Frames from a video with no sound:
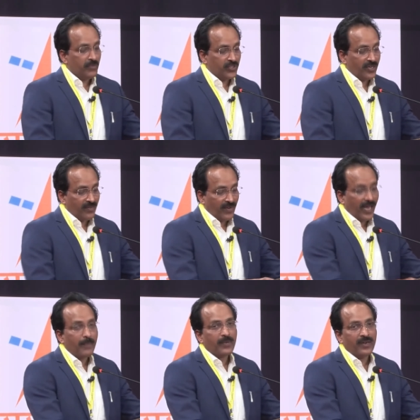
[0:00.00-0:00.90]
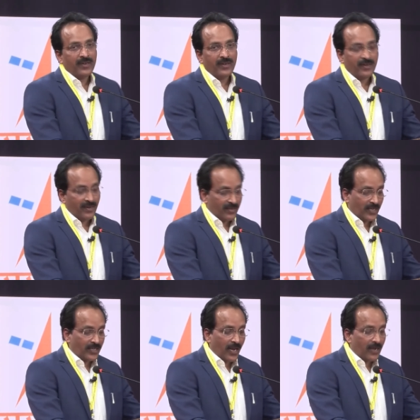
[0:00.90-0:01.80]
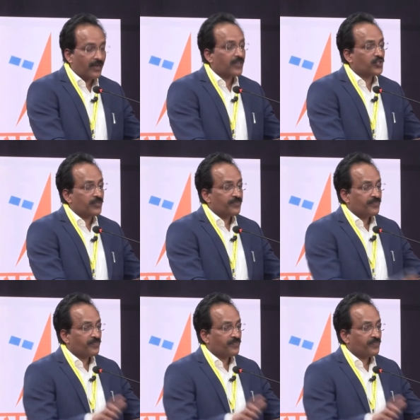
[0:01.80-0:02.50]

mission will happen in such an architecture.